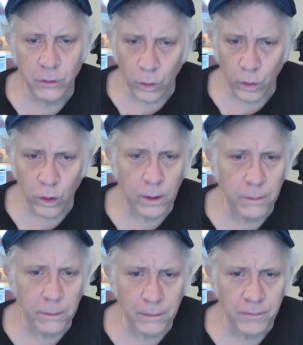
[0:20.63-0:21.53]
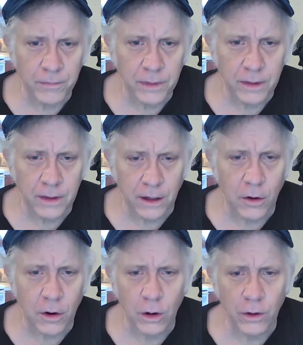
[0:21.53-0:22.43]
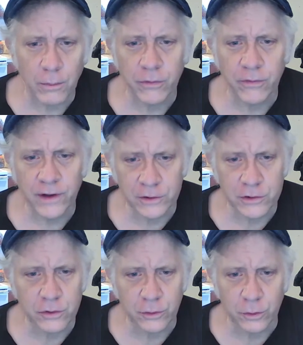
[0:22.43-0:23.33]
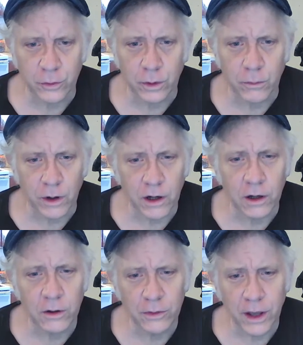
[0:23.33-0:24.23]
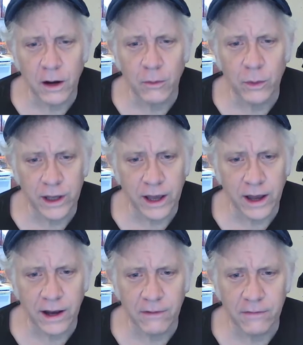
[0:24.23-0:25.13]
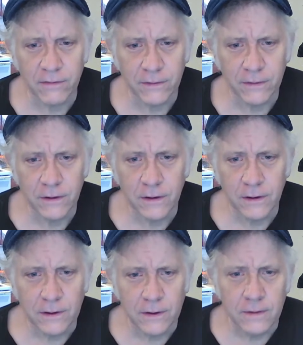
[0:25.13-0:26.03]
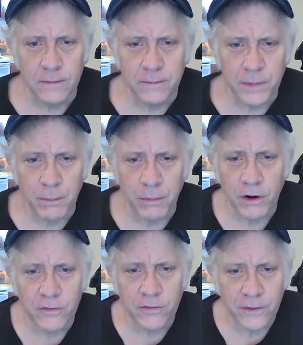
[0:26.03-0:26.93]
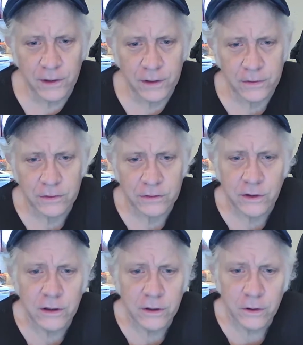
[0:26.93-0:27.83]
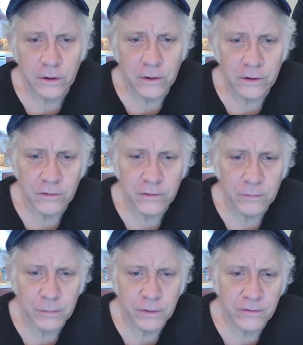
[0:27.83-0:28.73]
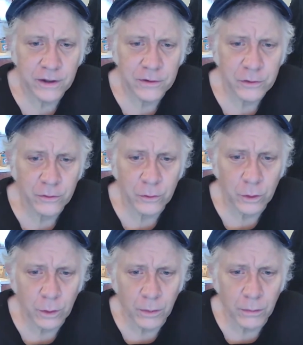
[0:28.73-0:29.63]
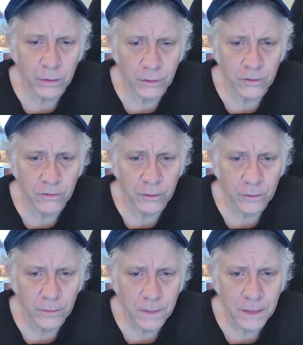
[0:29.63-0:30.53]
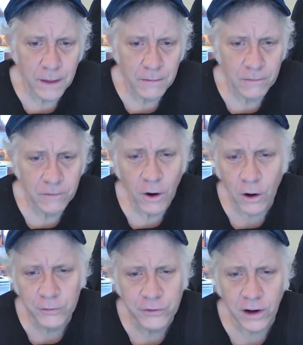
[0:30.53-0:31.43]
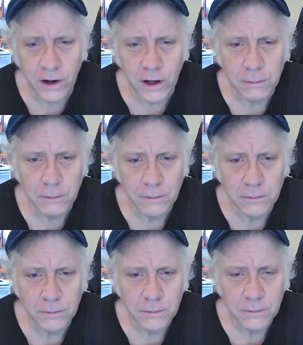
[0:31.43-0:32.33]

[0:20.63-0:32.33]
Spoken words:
Their norm, they call it a provincial norm. Well, now we have the perfect seal of provincial norm approval. For all time.